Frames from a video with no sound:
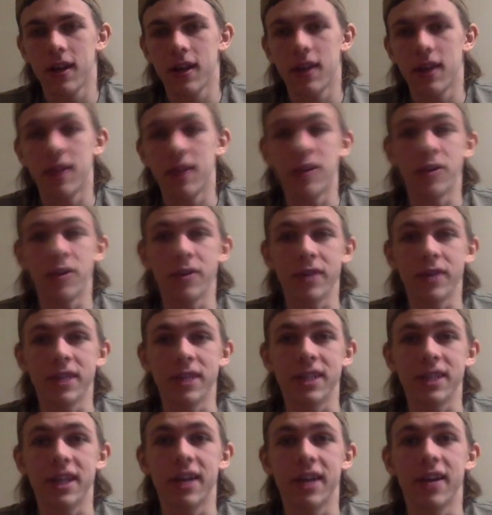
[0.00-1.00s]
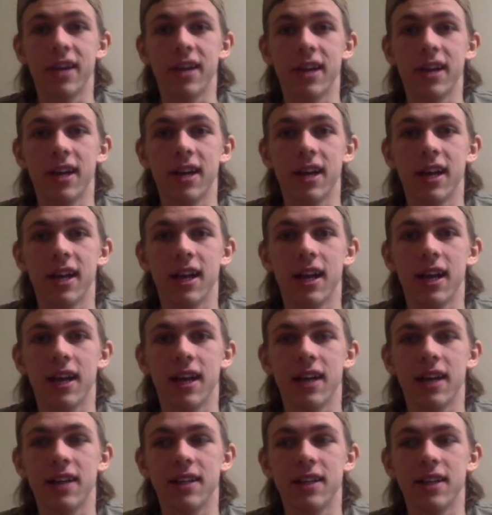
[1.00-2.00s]
in the Northeast area.
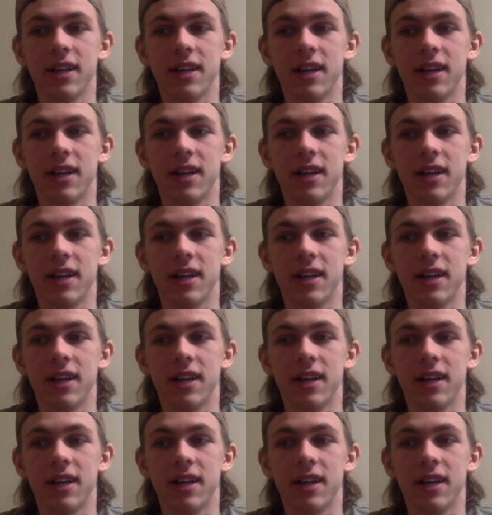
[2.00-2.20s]
And